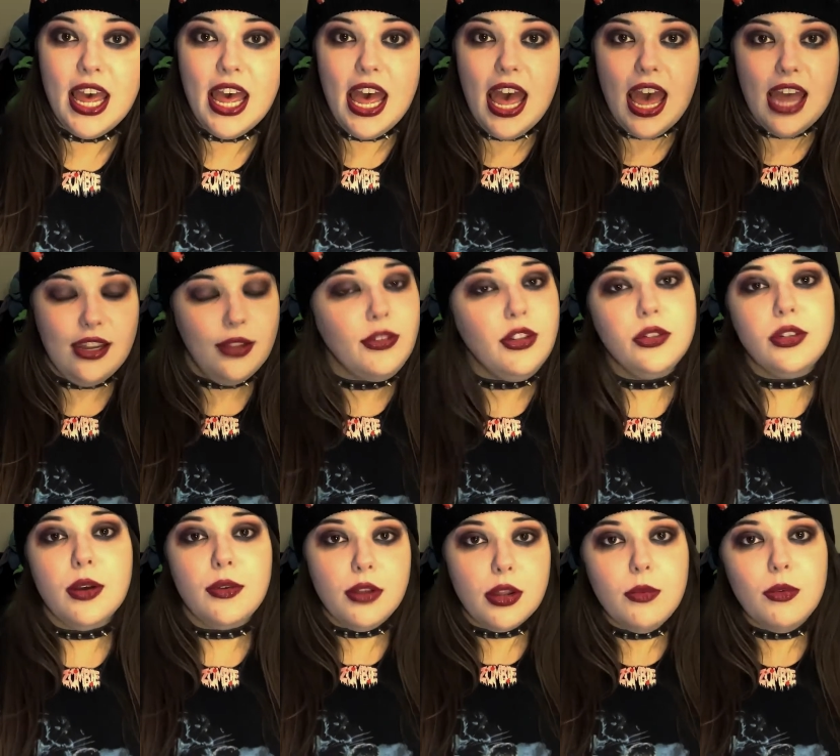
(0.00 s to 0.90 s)
And if you
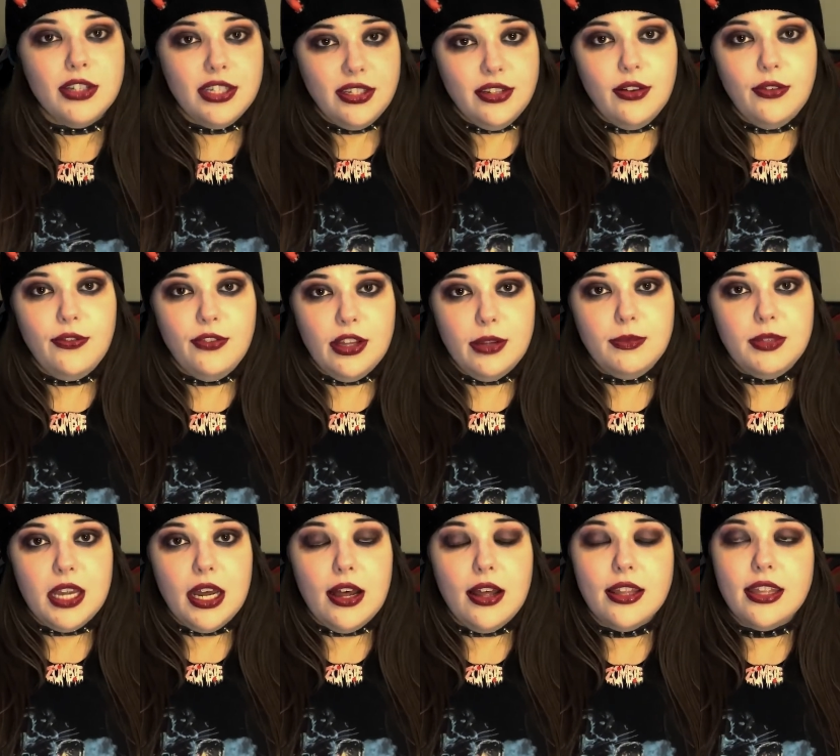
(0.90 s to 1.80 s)
don't know what snuff
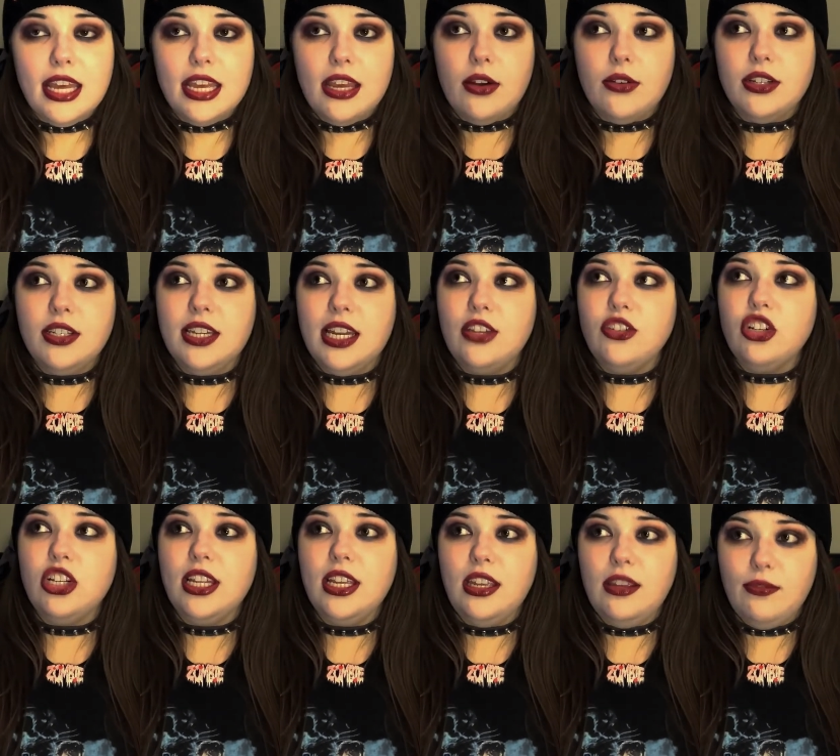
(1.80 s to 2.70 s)
films are, they are
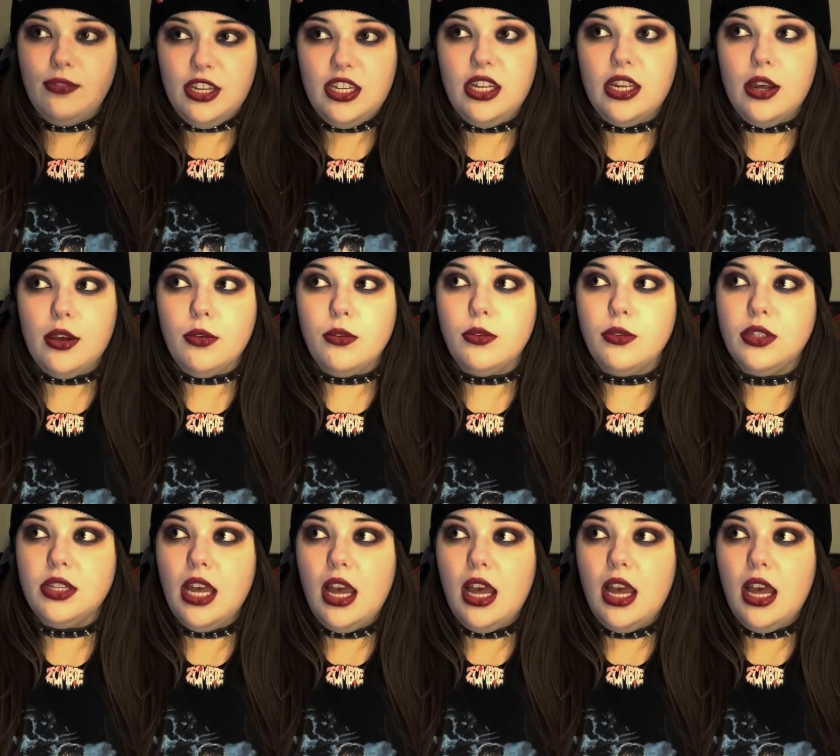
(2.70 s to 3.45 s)
essentially videos.